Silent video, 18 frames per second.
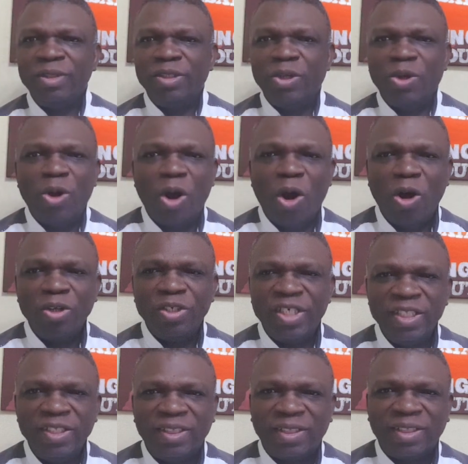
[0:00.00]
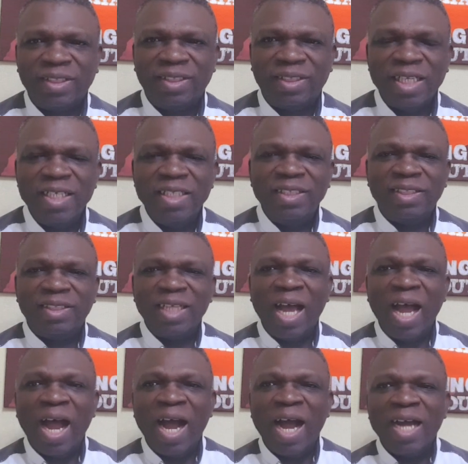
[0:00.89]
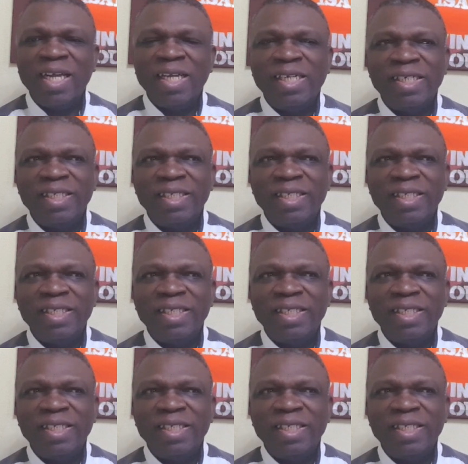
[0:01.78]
All these things are